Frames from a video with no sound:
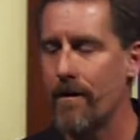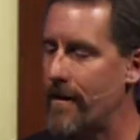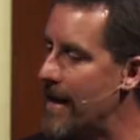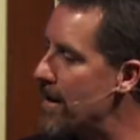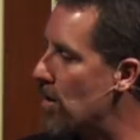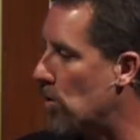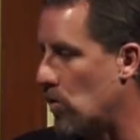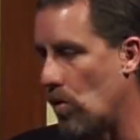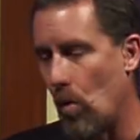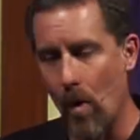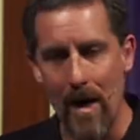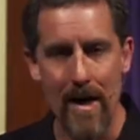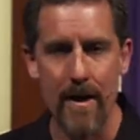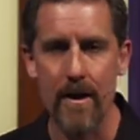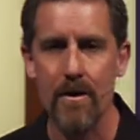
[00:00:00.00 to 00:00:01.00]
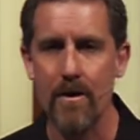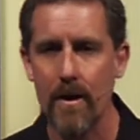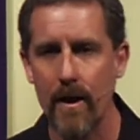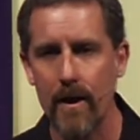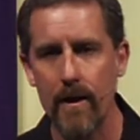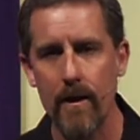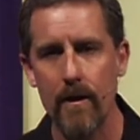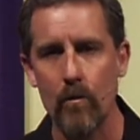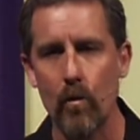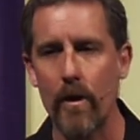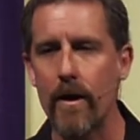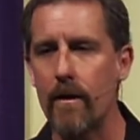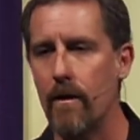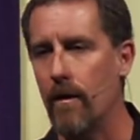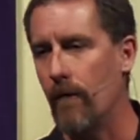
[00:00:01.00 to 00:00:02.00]
They don't want us here.
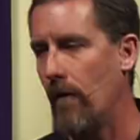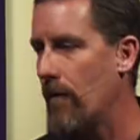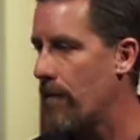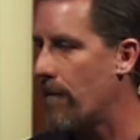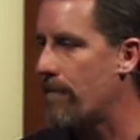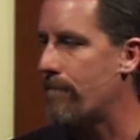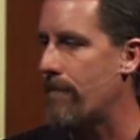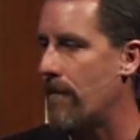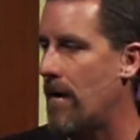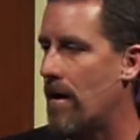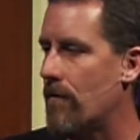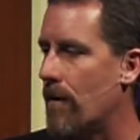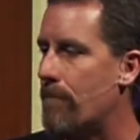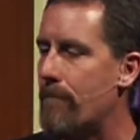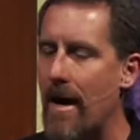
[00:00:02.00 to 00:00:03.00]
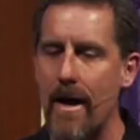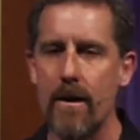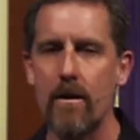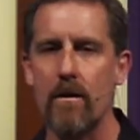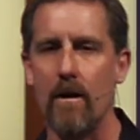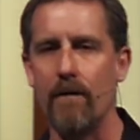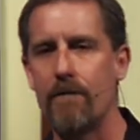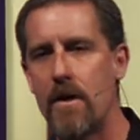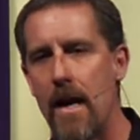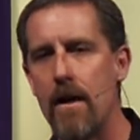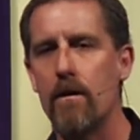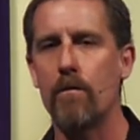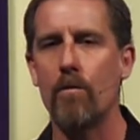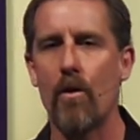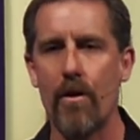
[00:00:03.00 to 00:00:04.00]
We are a reminder of
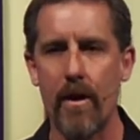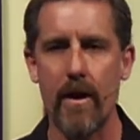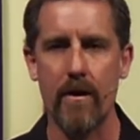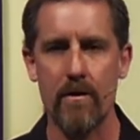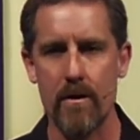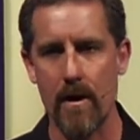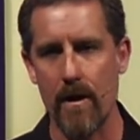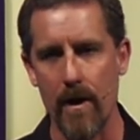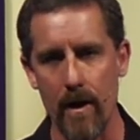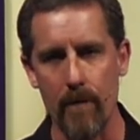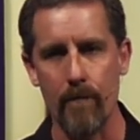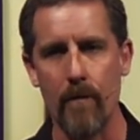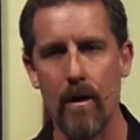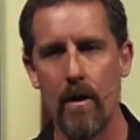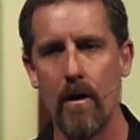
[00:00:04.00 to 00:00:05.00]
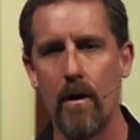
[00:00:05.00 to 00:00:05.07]
terrible things to them.